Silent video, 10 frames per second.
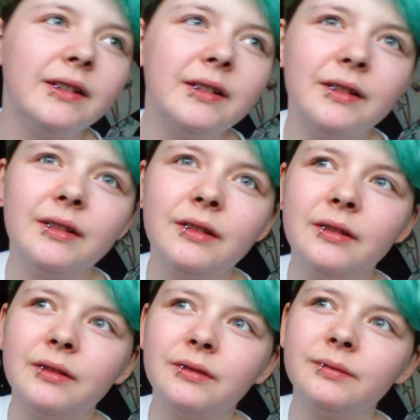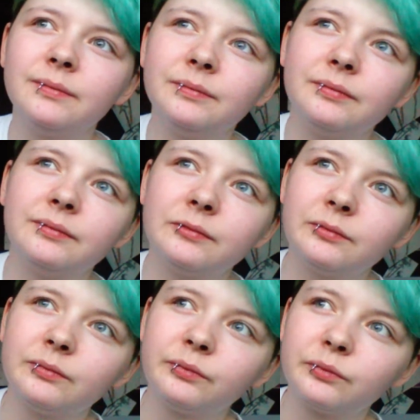
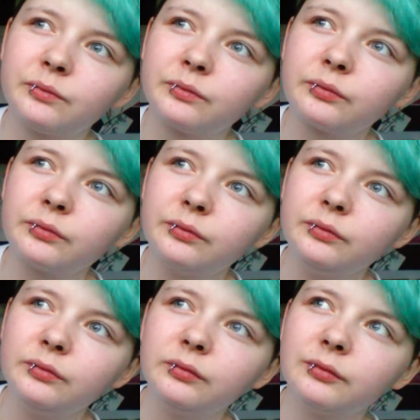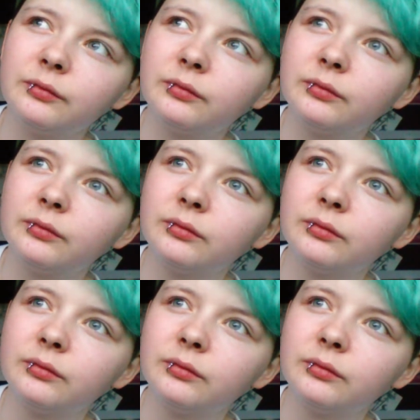Nothing is said.